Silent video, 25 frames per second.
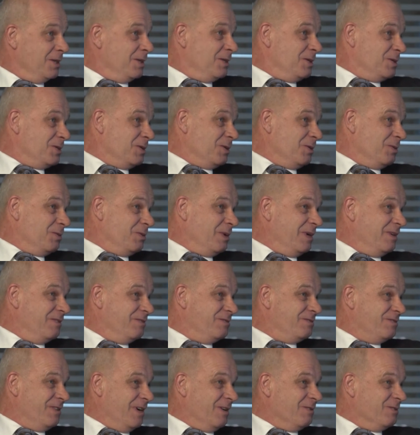So we
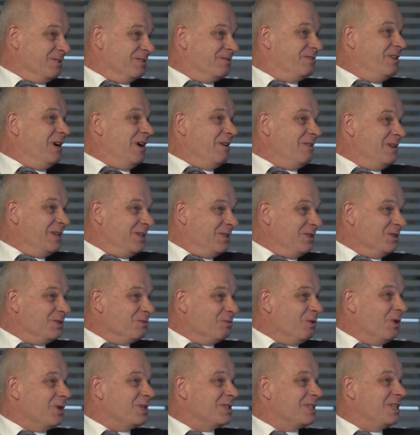found a very good
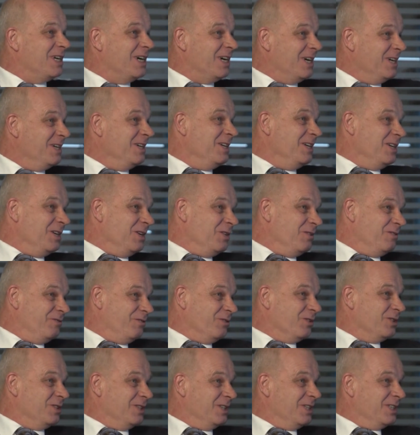vodka
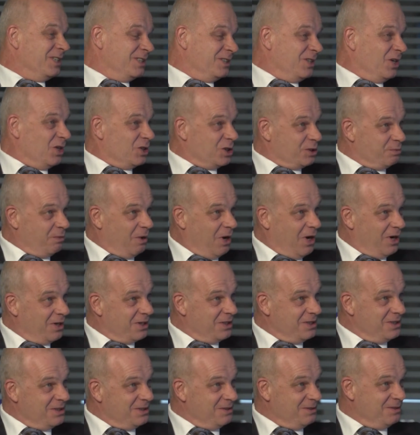for the Dutch
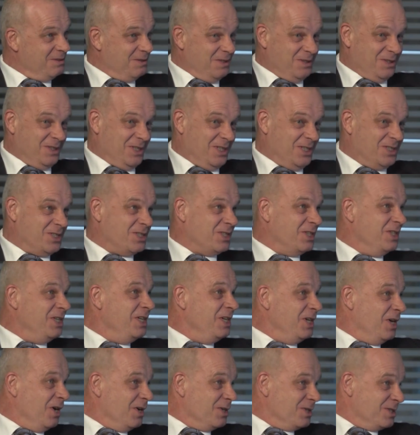market, and it's
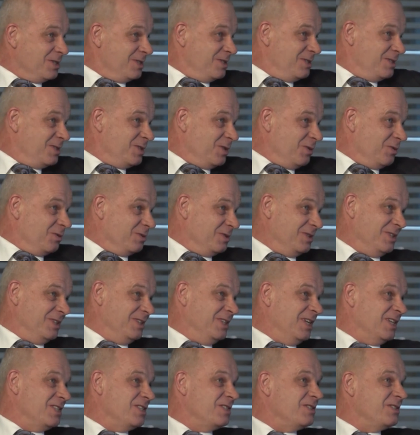Knias, so
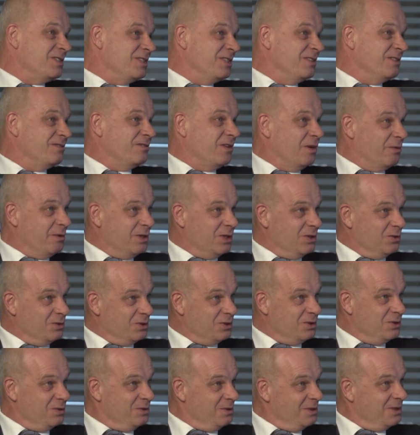that's very
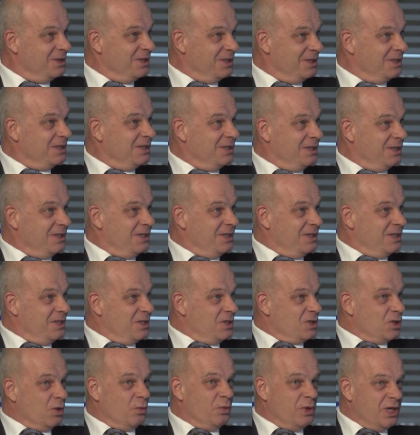good too.
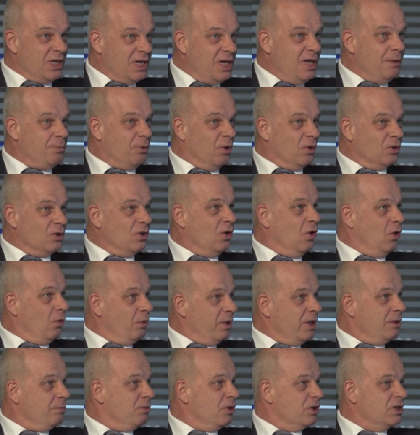So we keep on
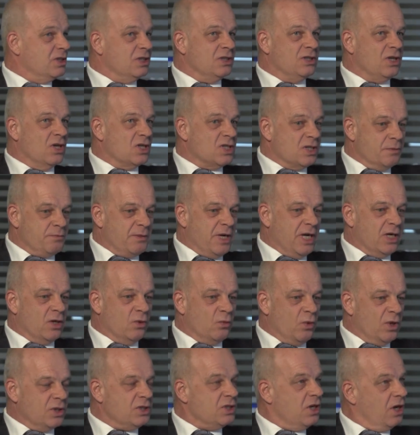going, but it doesn't
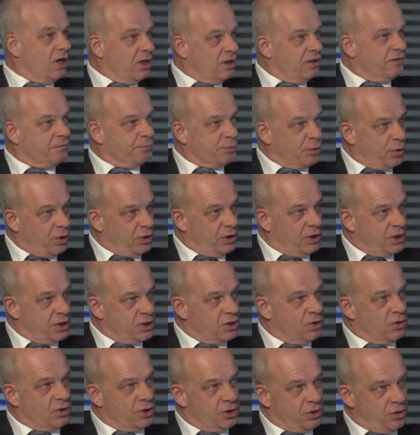matter what kind of
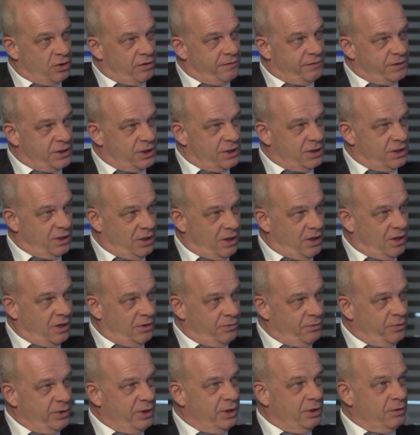products or services there
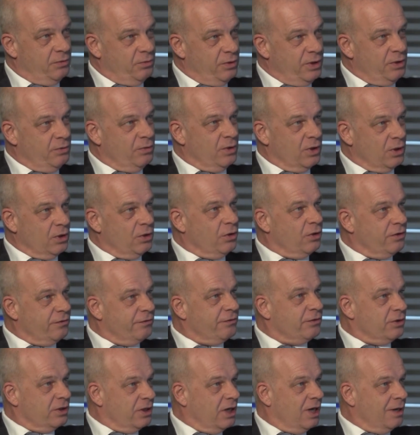are, we will look
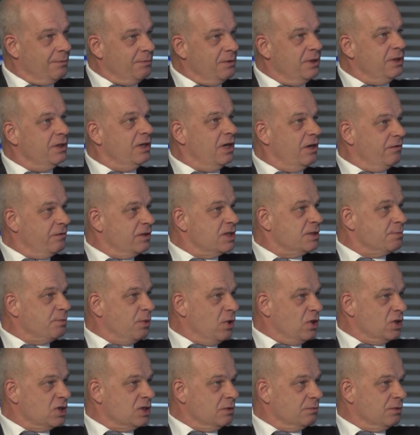for them if it's
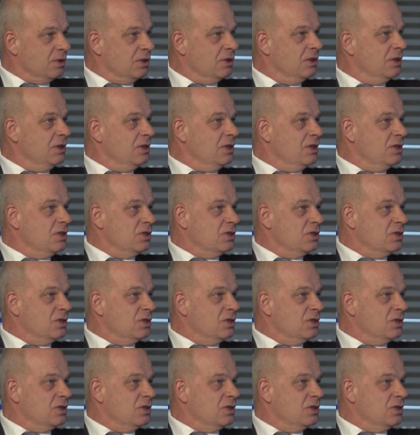possible.